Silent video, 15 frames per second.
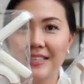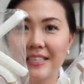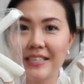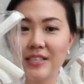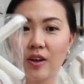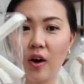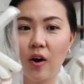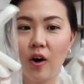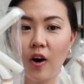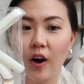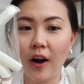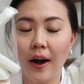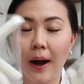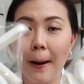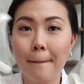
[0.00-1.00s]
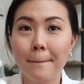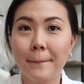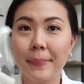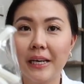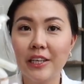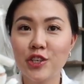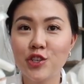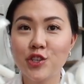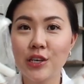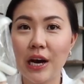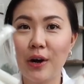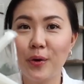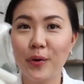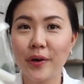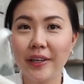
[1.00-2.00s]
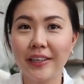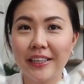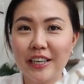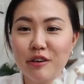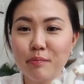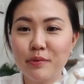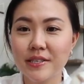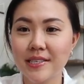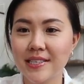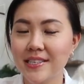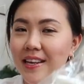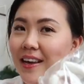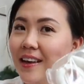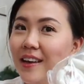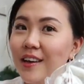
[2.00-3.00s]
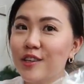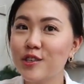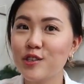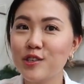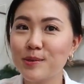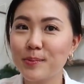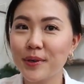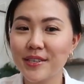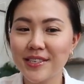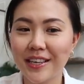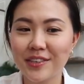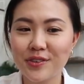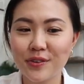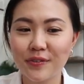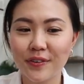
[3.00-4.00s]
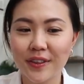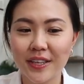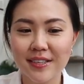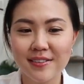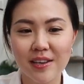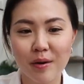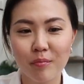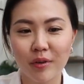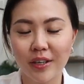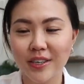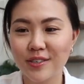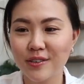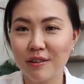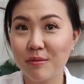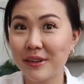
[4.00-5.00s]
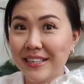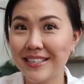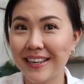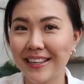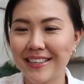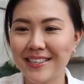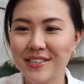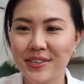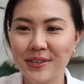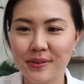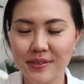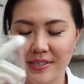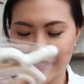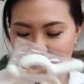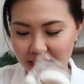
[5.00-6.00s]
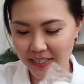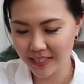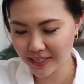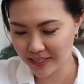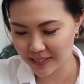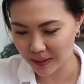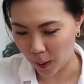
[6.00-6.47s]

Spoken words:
These are beach towel clips, super essential for the summer, so I'm excited to use these.